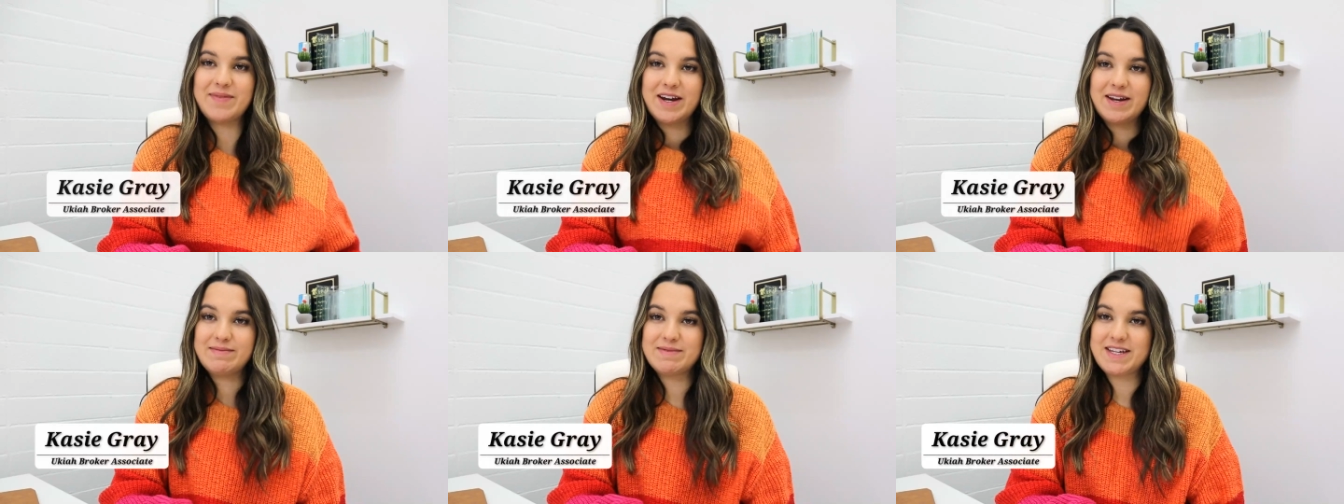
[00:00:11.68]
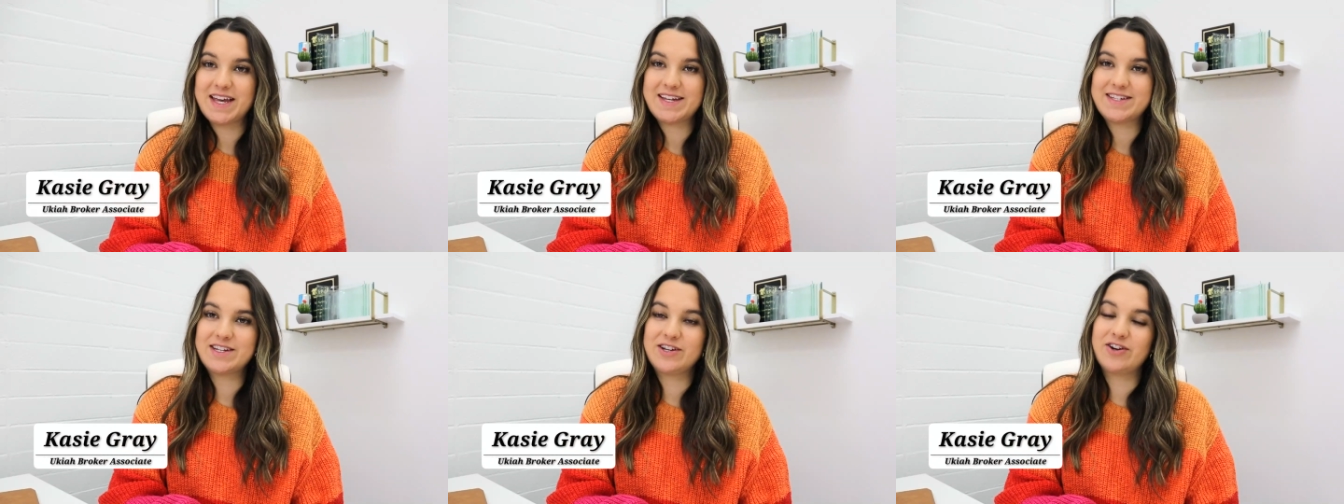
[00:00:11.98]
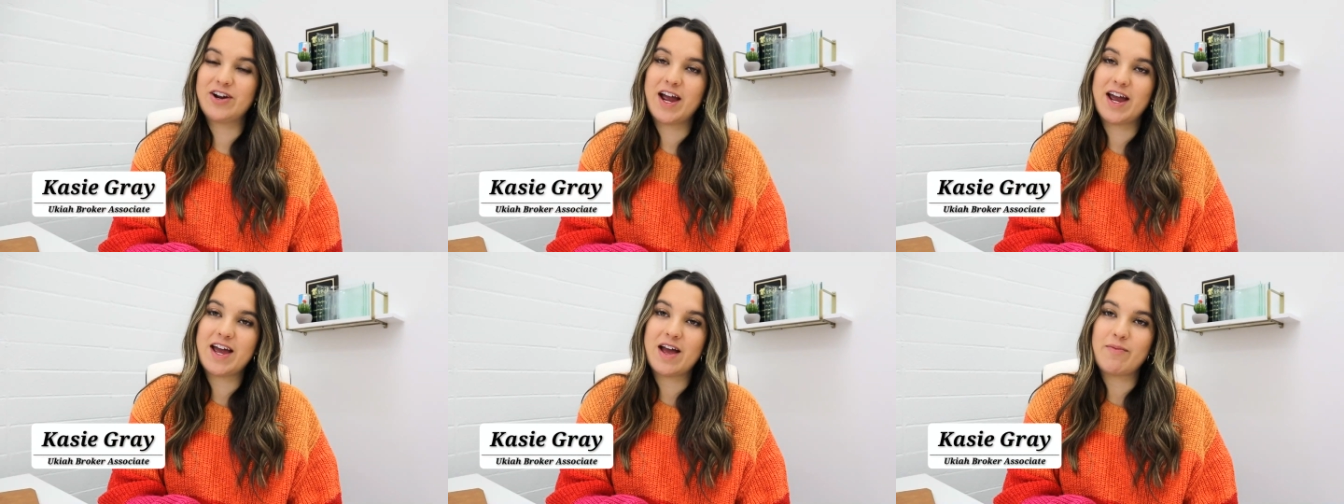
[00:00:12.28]
my name is Kasie
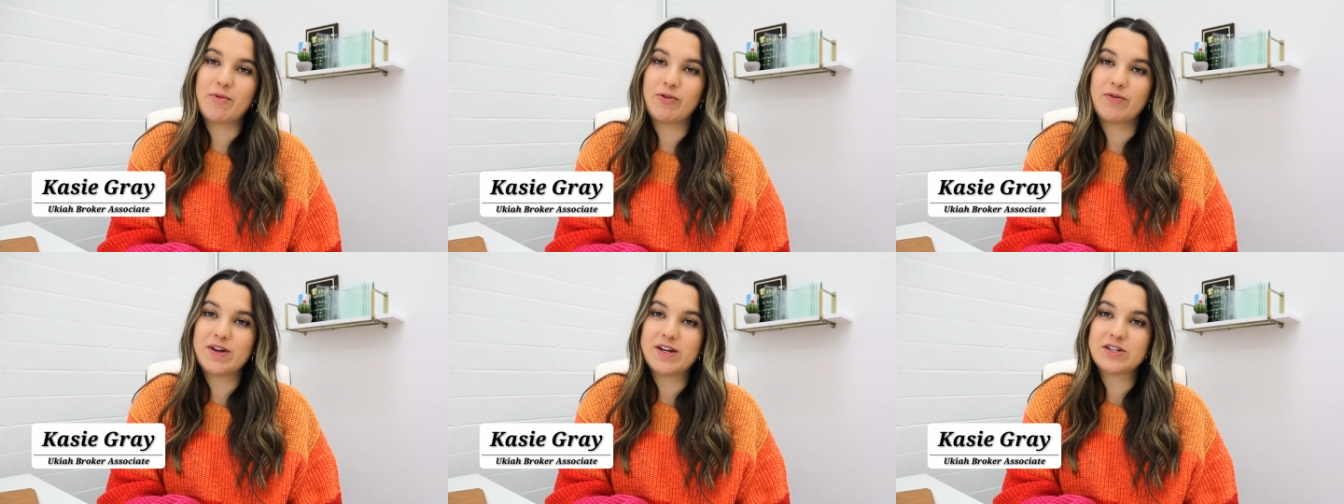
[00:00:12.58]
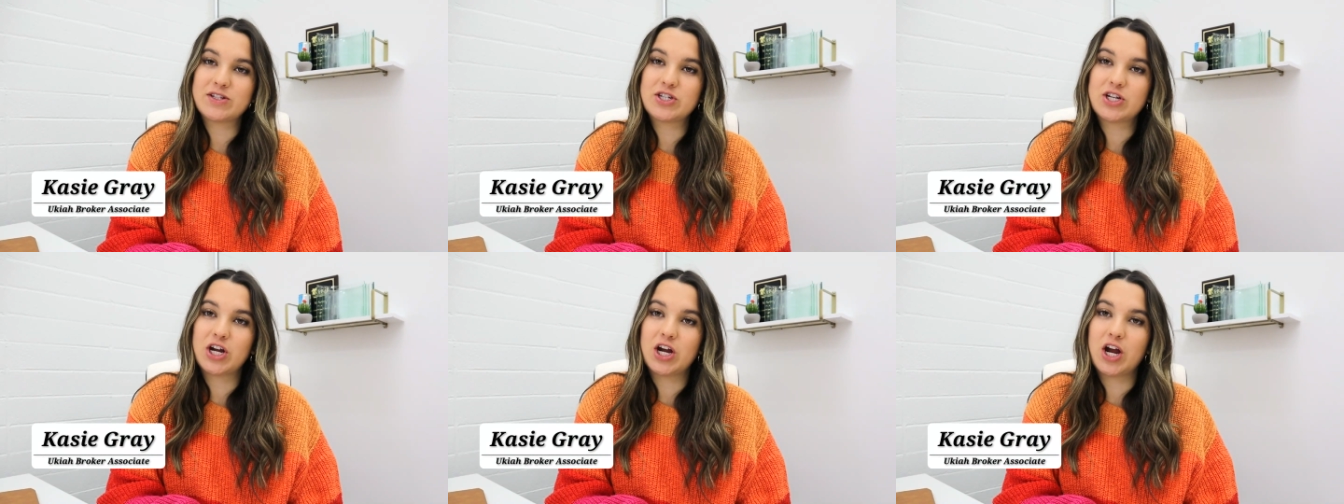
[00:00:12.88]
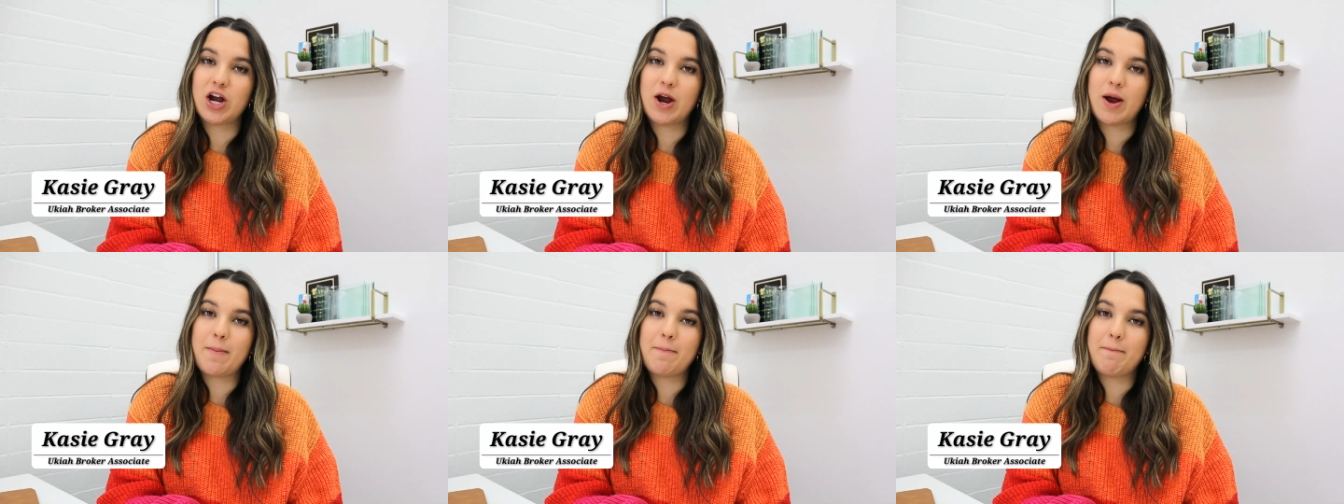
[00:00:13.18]
Gray. I'm a
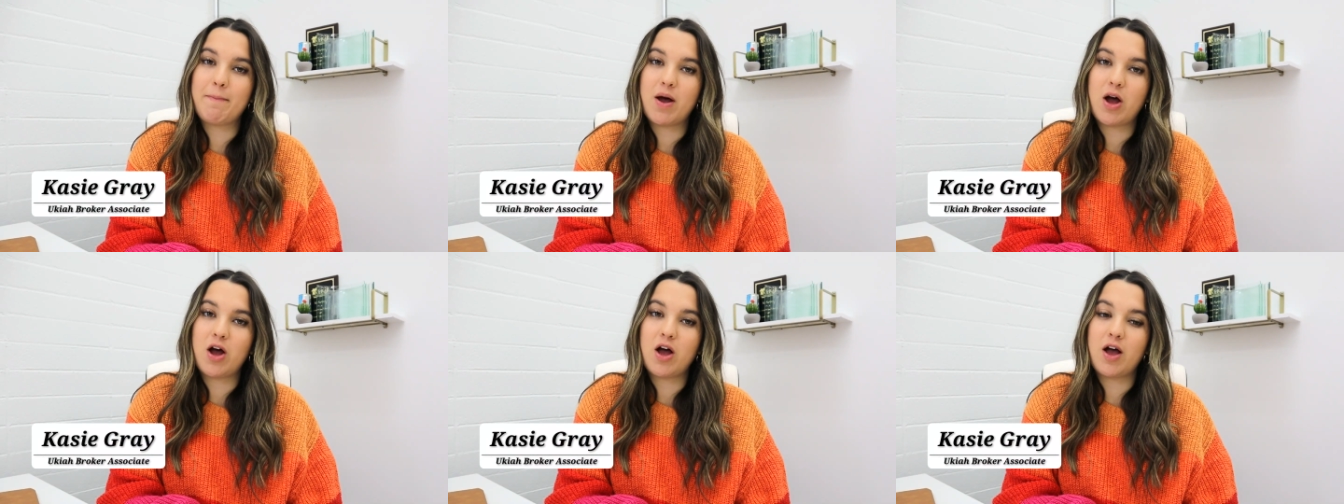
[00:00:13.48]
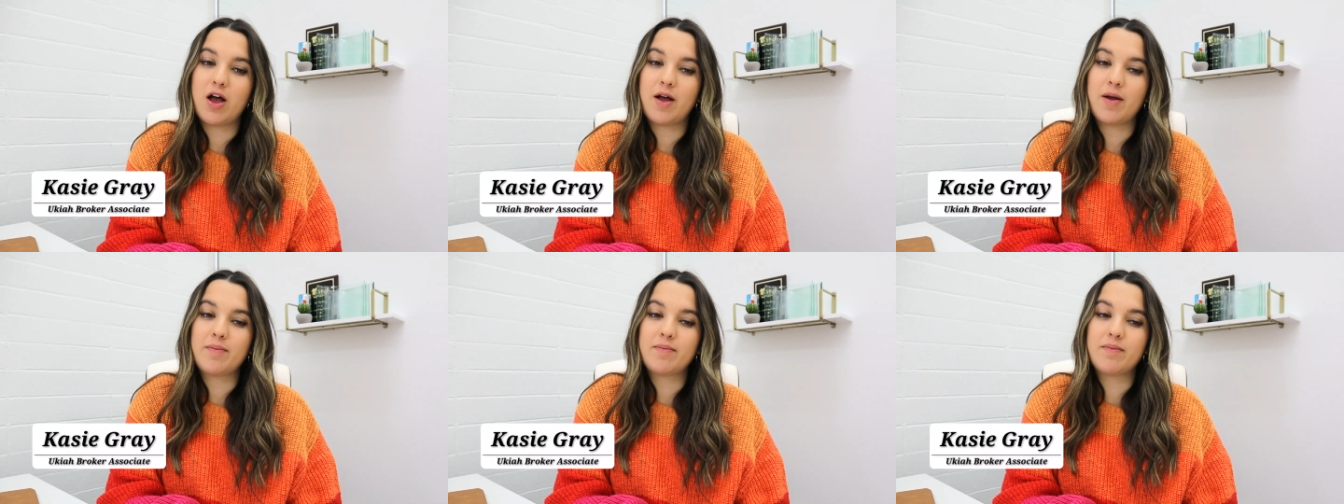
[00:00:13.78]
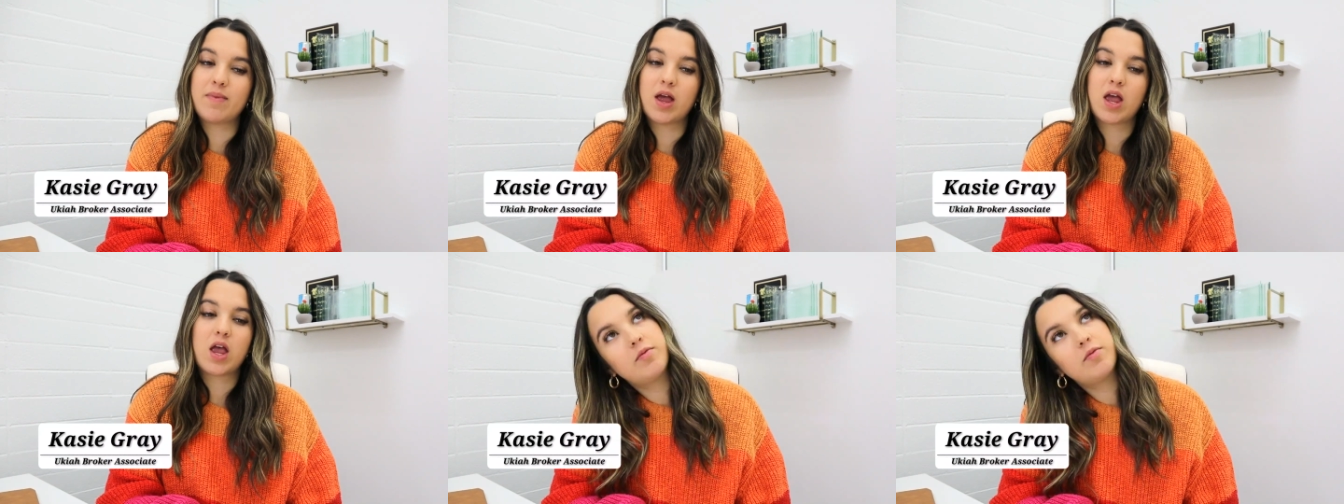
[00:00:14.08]
realtor, mom,